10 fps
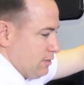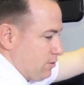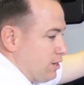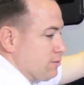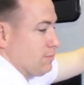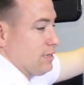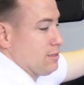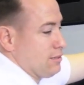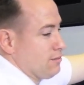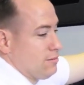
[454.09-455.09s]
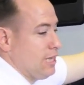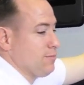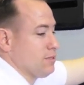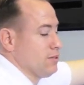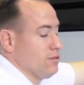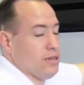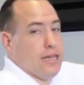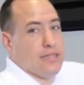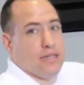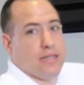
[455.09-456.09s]
awesome because it keeps the unit
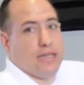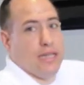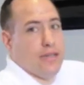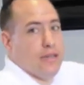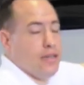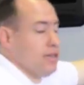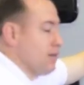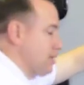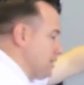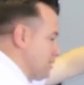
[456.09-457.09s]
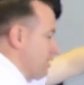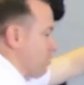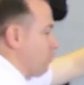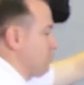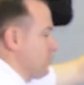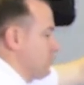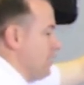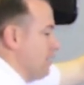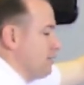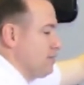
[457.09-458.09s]
nice and clean, cleans out your holding
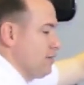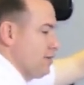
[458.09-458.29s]
tanks,